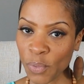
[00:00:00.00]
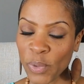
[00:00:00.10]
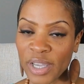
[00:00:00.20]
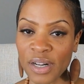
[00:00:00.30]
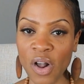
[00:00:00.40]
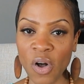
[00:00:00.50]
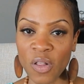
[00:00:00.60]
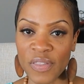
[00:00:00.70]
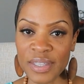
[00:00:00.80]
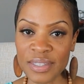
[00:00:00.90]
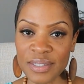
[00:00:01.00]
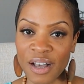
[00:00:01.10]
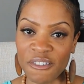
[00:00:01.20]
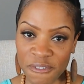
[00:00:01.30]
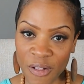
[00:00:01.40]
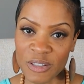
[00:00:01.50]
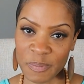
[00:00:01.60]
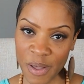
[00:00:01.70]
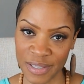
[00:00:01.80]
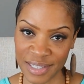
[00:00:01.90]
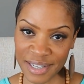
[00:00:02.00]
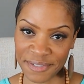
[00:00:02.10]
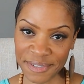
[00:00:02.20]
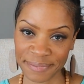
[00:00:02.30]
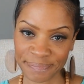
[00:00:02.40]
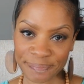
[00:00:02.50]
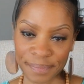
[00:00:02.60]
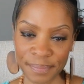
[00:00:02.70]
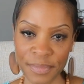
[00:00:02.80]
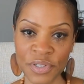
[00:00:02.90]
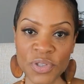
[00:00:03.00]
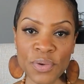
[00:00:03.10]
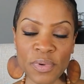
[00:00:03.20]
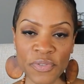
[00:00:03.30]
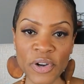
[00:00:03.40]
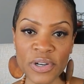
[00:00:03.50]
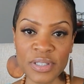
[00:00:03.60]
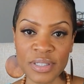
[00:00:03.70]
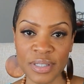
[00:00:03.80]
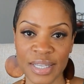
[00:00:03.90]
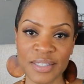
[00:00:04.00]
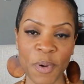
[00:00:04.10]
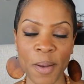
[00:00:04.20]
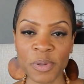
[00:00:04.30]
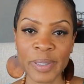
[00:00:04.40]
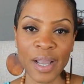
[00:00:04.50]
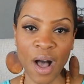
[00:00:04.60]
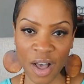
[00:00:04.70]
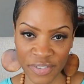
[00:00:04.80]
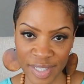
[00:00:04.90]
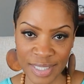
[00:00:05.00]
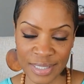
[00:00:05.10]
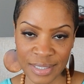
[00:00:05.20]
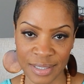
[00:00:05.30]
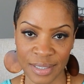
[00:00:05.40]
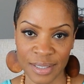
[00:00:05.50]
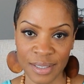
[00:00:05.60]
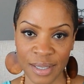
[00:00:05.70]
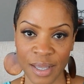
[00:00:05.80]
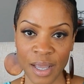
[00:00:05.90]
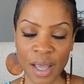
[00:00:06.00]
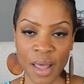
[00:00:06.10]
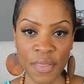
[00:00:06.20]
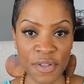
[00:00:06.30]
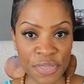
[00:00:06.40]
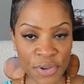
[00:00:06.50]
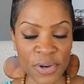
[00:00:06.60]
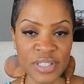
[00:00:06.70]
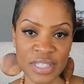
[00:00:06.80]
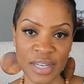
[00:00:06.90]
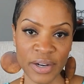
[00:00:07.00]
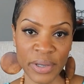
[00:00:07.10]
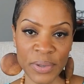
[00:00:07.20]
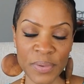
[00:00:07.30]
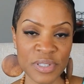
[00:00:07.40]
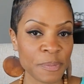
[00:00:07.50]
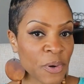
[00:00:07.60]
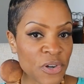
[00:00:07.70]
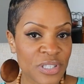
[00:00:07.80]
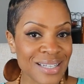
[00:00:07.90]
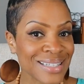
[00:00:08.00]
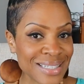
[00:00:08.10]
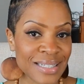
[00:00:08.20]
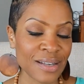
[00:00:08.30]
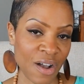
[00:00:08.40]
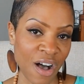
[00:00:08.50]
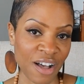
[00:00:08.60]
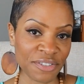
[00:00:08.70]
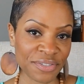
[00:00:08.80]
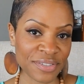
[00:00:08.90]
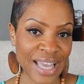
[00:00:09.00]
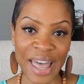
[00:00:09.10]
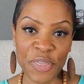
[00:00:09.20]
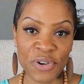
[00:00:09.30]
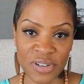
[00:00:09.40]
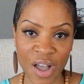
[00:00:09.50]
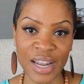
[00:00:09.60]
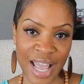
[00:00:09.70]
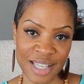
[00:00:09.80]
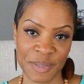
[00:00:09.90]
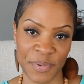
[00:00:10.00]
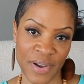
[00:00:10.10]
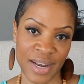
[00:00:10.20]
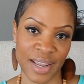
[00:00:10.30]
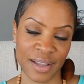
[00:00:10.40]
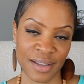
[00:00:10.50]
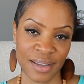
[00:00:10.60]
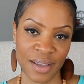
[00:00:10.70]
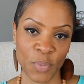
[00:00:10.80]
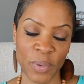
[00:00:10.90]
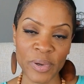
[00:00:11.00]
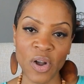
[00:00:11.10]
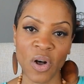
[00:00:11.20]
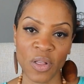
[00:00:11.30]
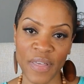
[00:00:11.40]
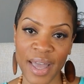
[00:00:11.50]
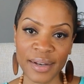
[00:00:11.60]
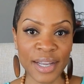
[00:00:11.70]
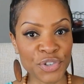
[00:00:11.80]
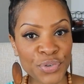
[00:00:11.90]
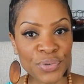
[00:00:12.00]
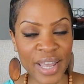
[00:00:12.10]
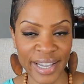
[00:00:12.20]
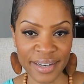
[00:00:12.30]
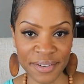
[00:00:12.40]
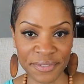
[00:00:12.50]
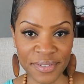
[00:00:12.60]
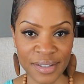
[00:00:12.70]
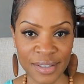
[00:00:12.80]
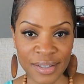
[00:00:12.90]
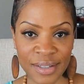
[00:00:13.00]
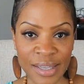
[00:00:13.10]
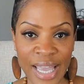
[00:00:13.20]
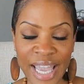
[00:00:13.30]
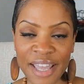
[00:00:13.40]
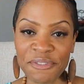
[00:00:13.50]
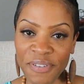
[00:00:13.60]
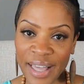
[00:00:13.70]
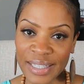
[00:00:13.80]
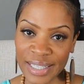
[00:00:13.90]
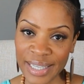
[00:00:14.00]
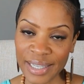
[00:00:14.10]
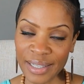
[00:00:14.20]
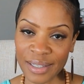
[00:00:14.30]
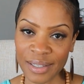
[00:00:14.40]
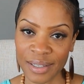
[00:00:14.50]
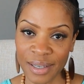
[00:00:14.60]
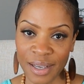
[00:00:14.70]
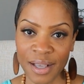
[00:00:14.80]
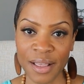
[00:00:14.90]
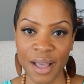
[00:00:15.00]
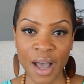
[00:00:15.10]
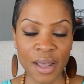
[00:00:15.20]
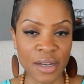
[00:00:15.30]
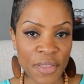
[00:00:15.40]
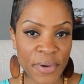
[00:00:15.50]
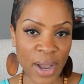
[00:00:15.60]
We could call this a false positive. So the reverse is probably obvious. The third scenario is the person didn't cough and they're not aspirating. We would call that a true negative. And finally, another